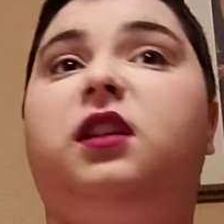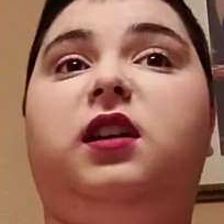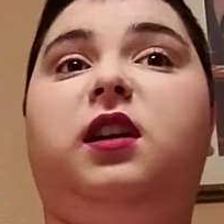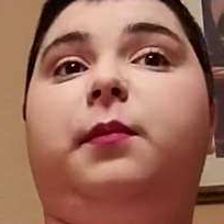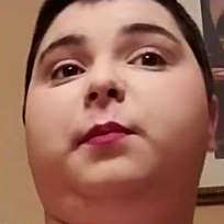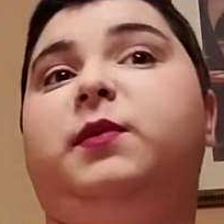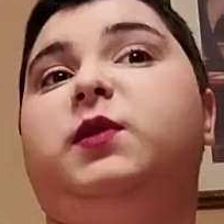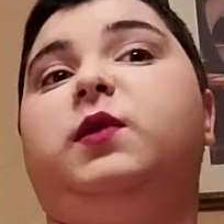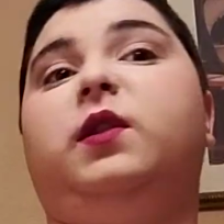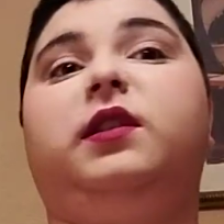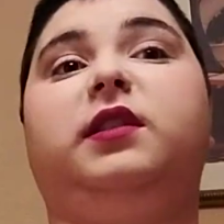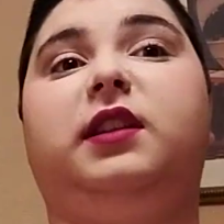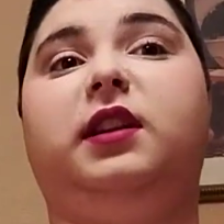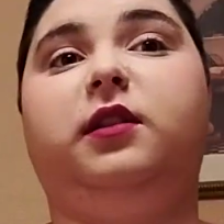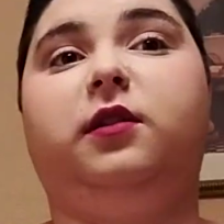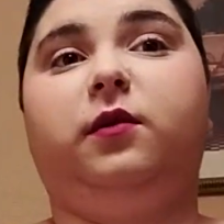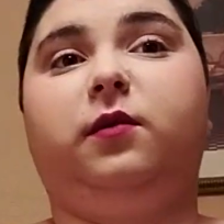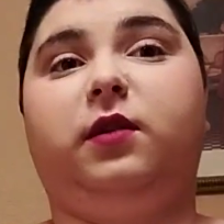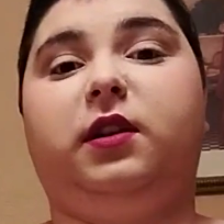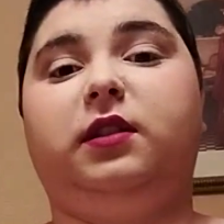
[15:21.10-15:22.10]
I'm just going to
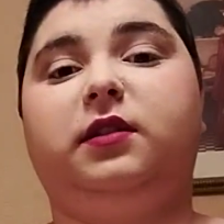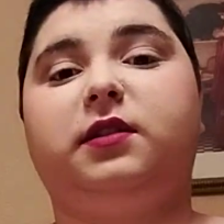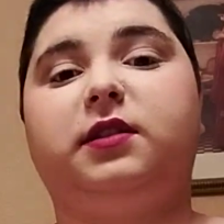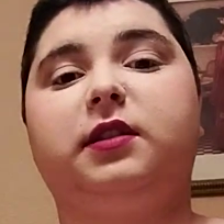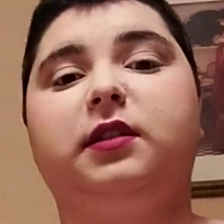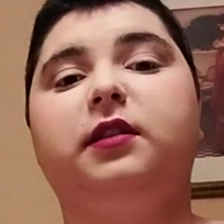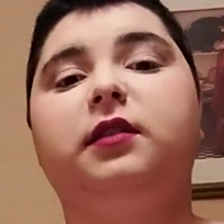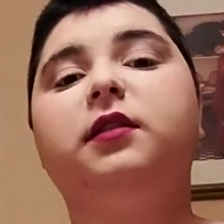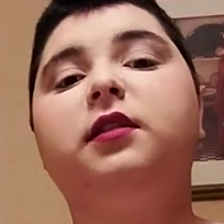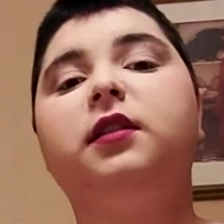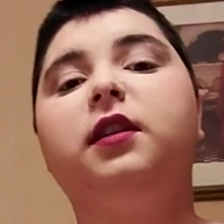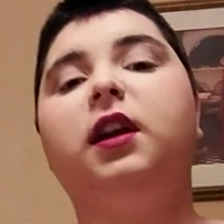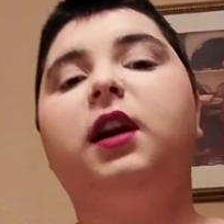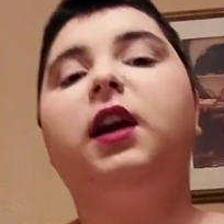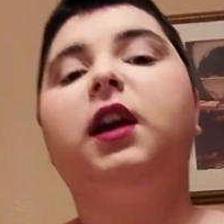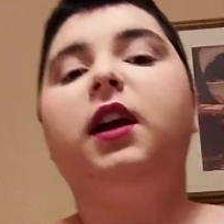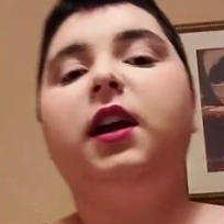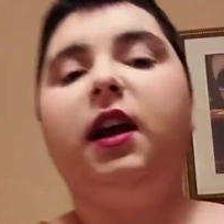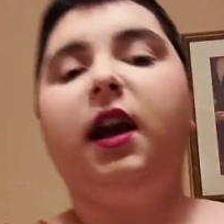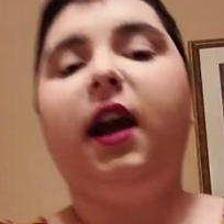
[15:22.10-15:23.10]
get new ones.
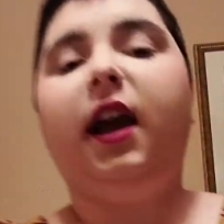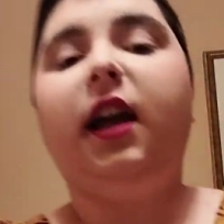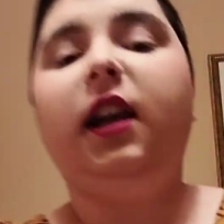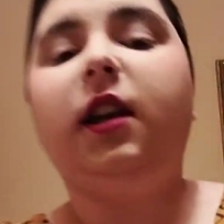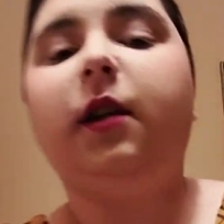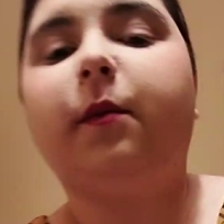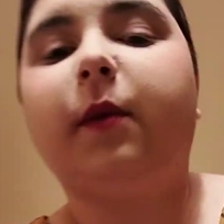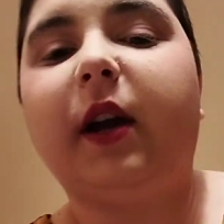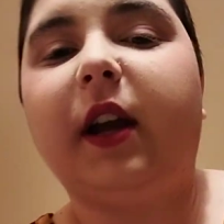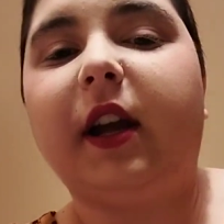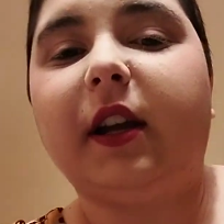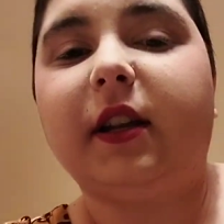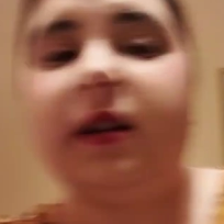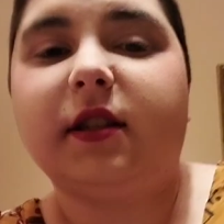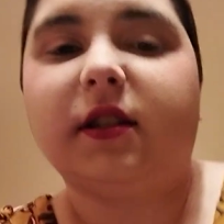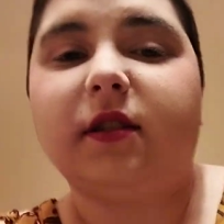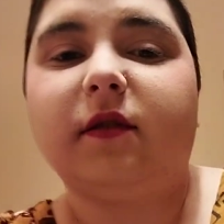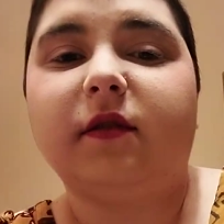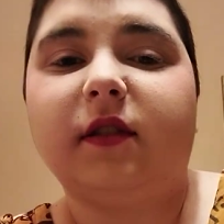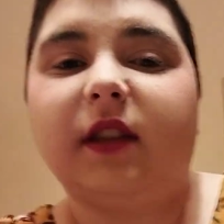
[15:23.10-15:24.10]
Anyway, so